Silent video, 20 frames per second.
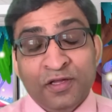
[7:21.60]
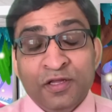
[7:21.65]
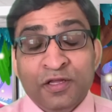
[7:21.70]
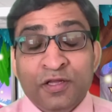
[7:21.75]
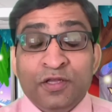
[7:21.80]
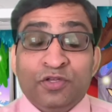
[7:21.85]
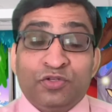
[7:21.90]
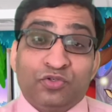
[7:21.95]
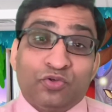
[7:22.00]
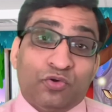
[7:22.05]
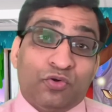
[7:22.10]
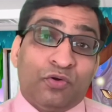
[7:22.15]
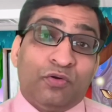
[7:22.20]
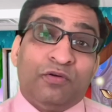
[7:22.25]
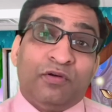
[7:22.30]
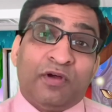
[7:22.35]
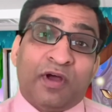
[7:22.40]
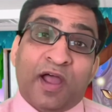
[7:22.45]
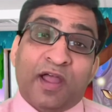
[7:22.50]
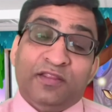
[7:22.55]
So
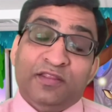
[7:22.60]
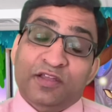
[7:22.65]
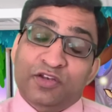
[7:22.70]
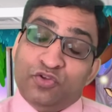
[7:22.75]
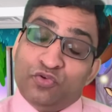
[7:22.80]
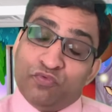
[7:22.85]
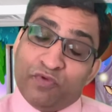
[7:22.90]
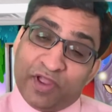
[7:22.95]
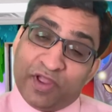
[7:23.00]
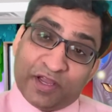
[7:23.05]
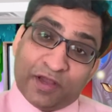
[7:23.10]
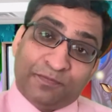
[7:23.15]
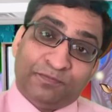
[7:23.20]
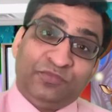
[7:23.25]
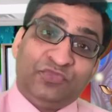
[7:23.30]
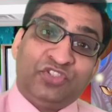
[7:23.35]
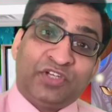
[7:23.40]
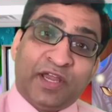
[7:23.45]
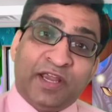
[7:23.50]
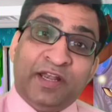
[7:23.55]
either you wake up
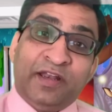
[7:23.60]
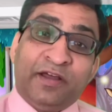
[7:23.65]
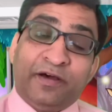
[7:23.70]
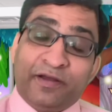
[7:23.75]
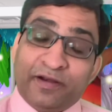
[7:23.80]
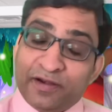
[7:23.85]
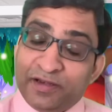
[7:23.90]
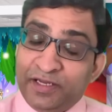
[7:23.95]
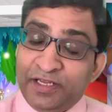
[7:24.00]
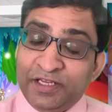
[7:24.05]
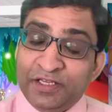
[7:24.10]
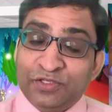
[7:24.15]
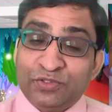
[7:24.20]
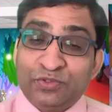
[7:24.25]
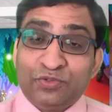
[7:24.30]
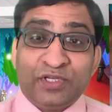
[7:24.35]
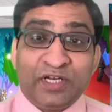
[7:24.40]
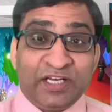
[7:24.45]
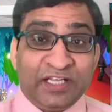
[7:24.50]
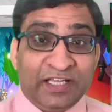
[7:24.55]
child early so
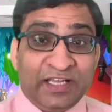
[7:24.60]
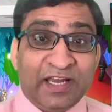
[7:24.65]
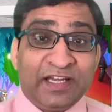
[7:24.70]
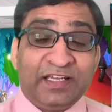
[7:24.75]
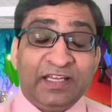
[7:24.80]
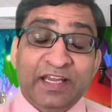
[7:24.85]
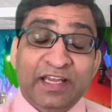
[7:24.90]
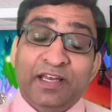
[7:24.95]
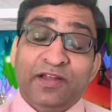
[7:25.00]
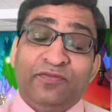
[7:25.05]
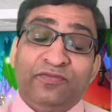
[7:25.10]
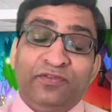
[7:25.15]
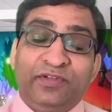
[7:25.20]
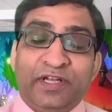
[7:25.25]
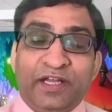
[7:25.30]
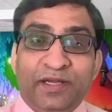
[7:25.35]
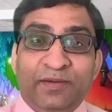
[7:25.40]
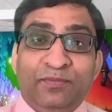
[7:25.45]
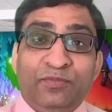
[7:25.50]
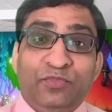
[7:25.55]
that he get enough
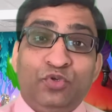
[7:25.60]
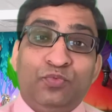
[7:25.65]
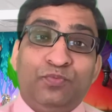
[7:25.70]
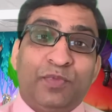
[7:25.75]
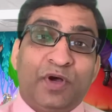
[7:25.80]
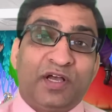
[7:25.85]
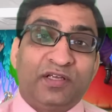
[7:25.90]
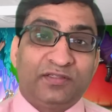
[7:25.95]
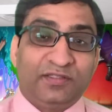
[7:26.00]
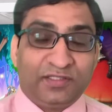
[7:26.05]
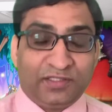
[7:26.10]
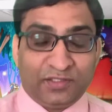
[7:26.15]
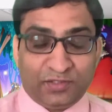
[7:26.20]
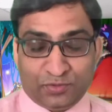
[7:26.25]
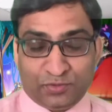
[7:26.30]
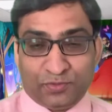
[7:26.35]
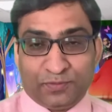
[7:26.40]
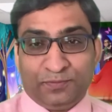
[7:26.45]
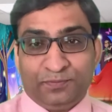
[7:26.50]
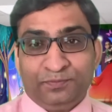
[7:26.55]
time to pass the stool.
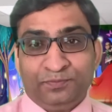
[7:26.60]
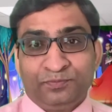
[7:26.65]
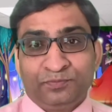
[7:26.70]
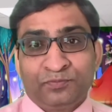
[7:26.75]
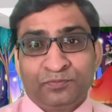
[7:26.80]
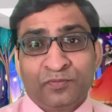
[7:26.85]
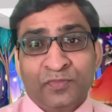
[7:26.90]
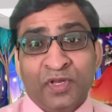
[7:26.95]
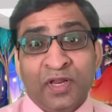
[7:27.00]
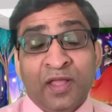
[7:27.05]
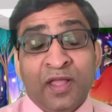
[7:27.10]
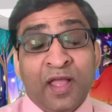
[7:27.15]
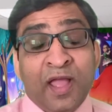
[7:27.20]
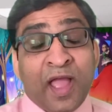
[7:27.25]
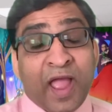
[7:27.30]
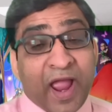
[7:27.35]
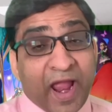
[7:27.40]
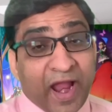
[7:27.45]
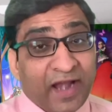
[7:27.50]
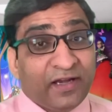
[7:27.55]

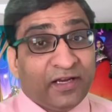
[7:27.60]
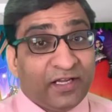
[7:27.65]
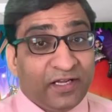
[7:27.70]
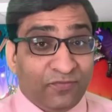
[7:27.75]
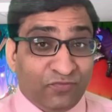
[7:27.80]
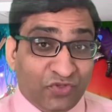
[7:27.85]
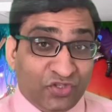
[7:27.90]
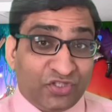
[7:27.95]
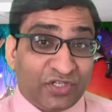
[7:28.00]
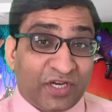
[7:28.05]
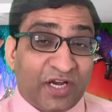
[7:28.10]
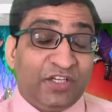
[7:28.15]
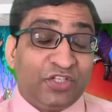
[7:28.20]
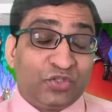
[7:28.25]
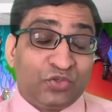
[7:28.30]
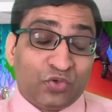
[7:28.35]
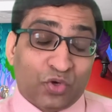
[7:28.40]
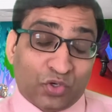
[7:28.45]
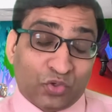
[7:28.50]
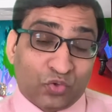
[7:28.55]
And if the child is
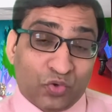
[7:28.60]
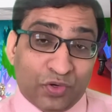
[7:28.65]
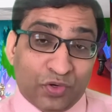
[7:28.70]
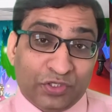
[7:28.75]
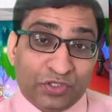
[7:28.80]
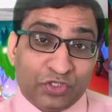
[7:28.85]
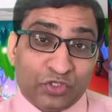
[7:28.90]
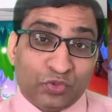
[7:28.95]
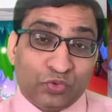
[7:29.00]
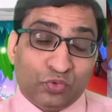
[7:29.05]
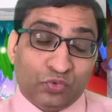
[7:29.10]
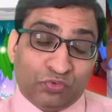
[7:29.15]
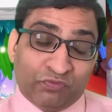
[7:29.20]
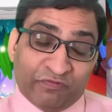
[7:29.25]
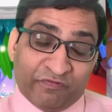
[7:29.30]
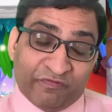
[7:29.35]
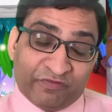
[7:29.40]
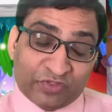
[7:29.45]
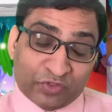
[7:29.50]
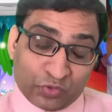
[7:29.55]
not going to
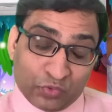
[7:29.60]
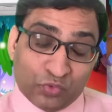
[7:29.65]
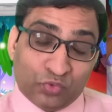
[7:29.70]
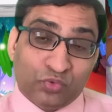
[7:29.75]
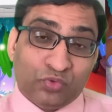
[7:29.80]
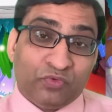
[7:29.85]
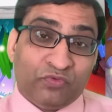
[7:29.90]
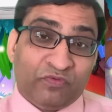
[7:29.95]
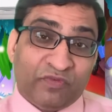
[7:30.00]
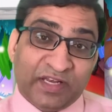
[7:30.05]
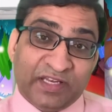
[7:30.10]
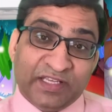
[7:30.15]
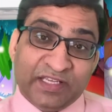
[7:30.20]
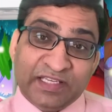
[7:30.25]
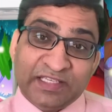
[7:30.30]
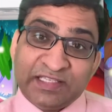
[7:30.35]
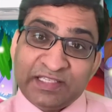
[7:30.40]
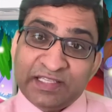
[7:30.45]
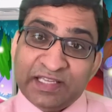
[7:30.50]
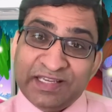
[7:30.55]
school when he is
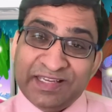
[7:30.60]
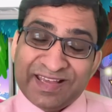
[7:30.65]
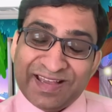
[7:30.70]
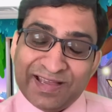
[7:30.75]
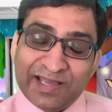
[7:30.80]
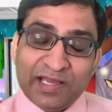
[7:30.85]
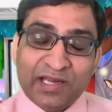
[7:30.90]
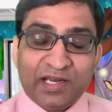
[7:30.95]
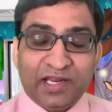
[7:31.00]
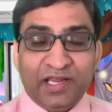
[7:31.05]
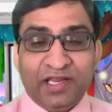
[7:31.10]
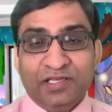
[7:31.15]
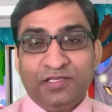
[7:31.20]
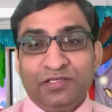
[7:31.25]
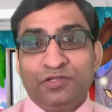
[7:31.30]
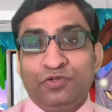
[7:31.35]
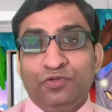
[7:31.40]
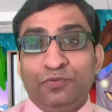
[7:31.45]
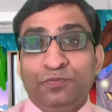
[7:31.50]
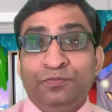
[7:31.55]
in the younger age
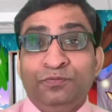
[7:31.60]
group,